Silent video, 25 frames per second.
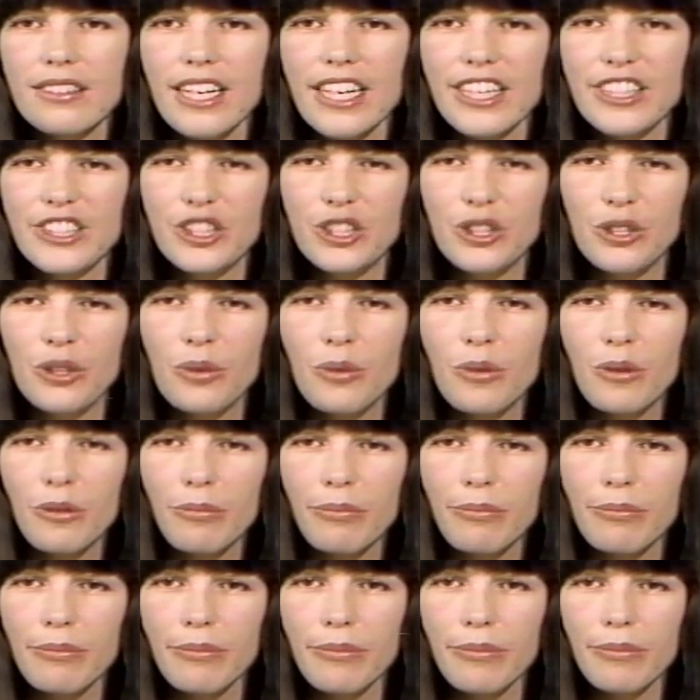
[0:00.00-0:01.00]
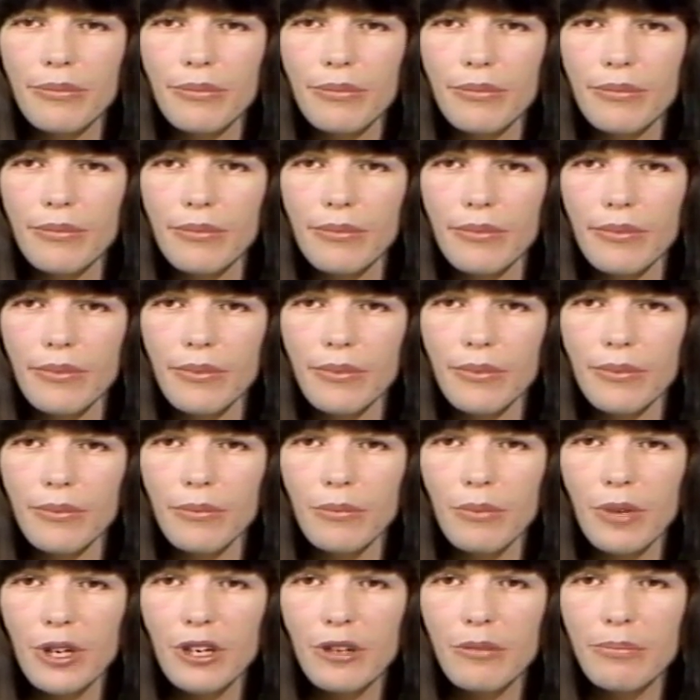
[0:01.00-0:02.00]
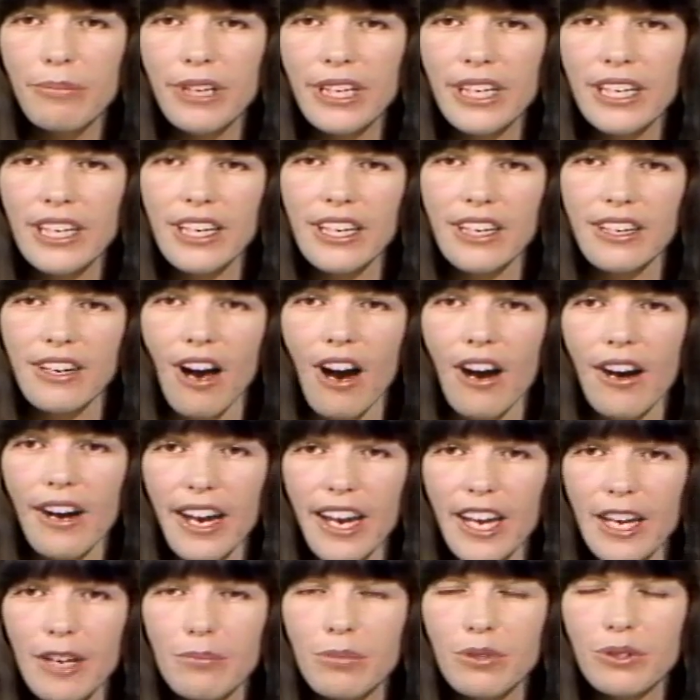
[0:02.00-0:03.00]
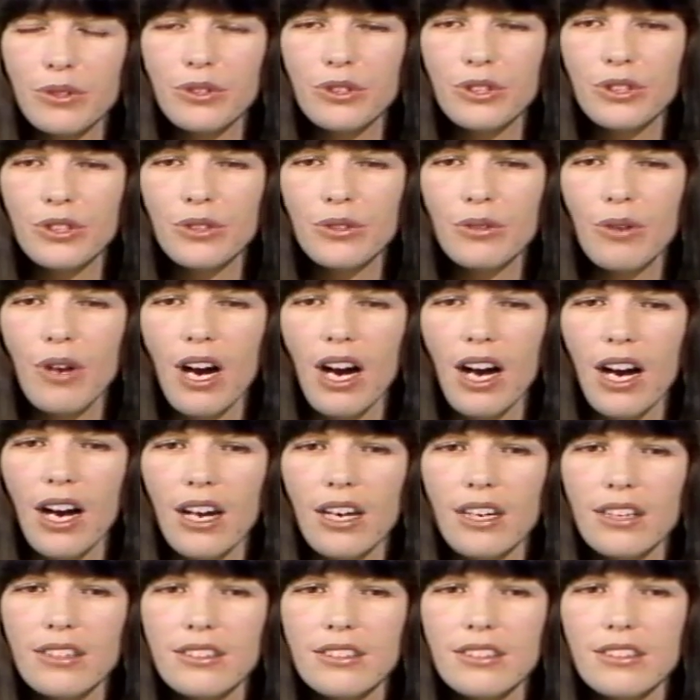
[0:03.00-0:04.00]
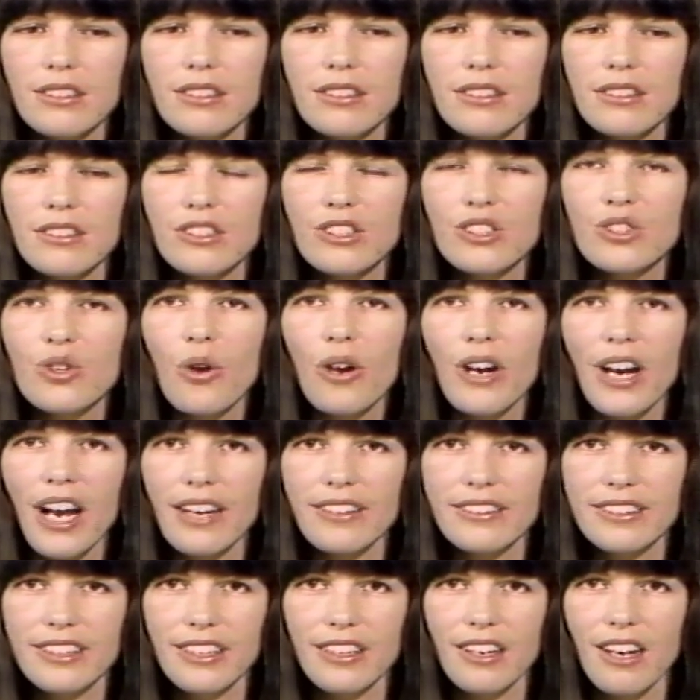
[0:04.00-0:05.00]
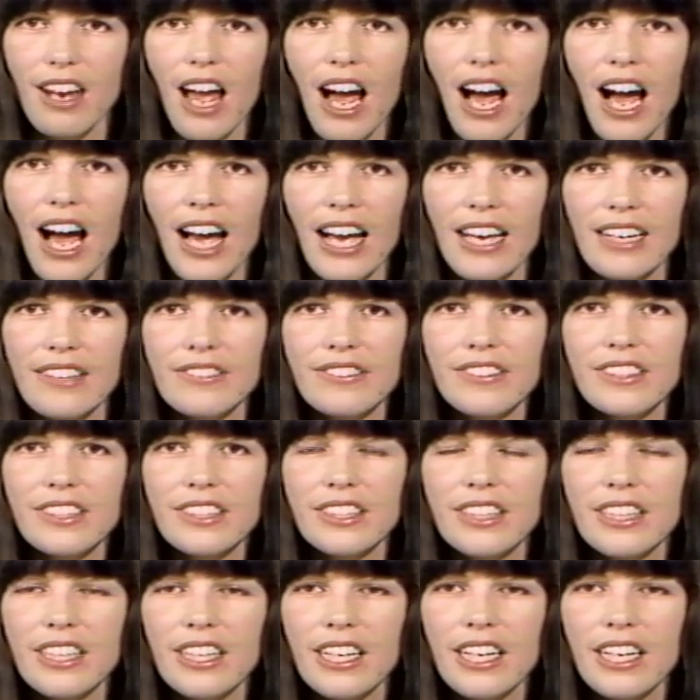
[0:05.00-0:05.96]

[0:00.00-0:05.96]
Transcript: they too will be and are able to uh, sort out their lives